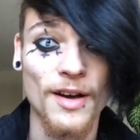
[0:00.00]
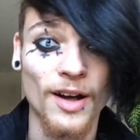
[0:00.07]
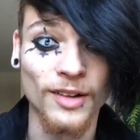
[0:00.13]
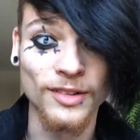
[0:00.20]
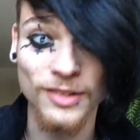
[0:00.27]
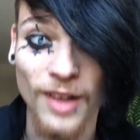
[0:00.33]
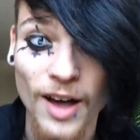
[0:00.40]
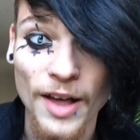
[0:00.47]
a
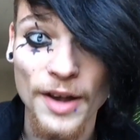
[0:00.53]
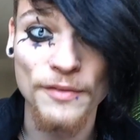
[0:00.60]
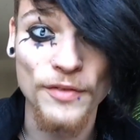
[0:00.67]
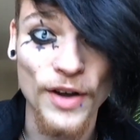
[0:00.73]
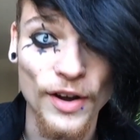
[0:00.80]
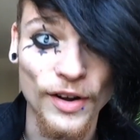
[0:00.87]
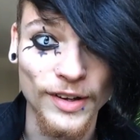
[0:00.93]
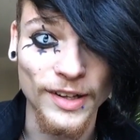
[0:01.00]
lot of
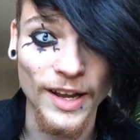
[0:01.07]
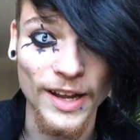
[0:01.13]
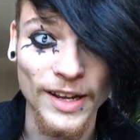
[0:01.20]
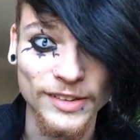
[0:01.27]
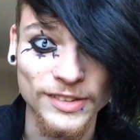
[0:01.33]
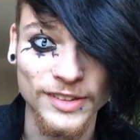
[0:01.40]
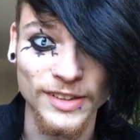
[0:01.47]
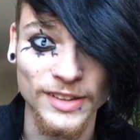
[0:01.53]

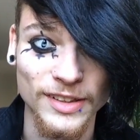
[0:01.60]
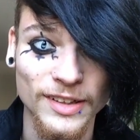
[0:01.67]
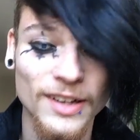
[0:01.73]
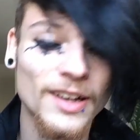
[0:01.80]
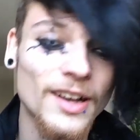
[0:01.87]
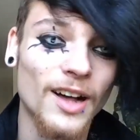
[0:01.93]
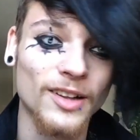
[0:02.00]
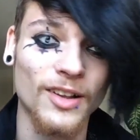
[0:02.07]
variation.
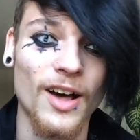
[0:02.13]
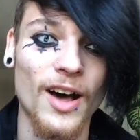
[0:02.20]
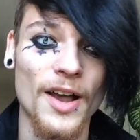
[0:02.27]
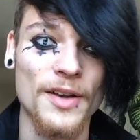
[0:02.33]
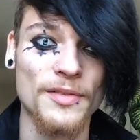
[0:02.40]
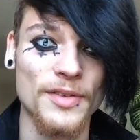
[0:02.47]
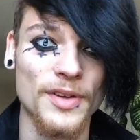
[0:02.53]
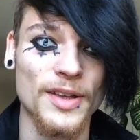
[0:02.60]
A
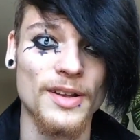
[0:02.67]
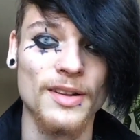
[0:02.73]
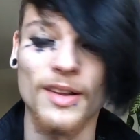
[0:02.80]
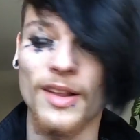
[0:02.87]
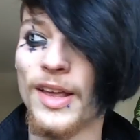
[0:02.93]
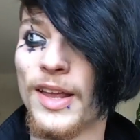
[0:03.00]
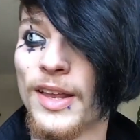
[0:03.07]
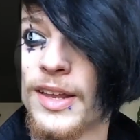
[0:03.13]
lot of it.
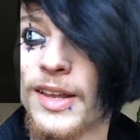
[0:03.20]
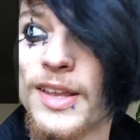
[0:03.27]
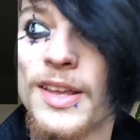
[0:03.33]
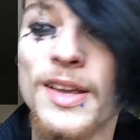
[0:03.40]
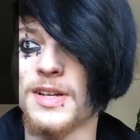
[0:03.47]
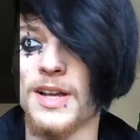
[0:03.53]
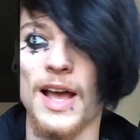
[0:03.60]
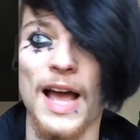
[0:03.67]
Like,
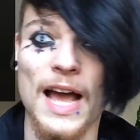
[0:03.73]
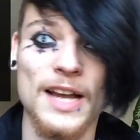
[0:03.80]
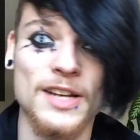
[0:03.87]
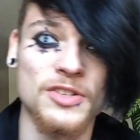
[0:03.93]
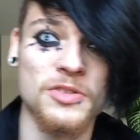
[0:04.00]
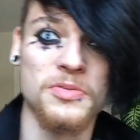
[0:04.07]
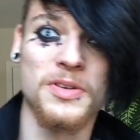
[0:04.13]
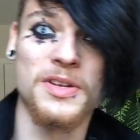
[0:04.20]

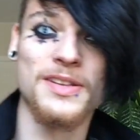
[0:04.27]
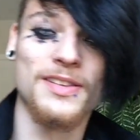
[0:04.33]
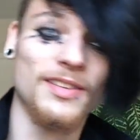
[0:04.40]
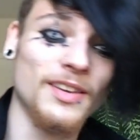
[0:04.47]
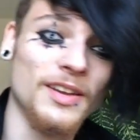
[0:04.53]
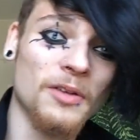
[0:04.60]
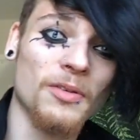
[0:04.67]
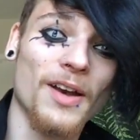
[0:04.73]
as you can
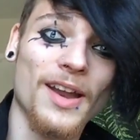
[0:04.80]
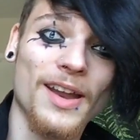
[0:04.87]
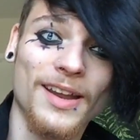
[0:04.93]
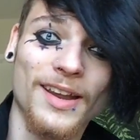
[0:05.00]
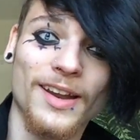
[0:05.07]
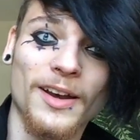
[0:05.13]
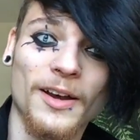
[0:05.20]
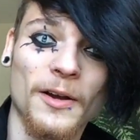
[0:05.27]
see right
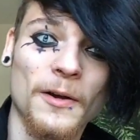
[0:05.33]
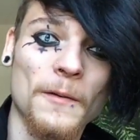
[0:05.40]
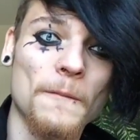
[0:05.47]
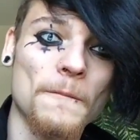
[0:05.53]
here,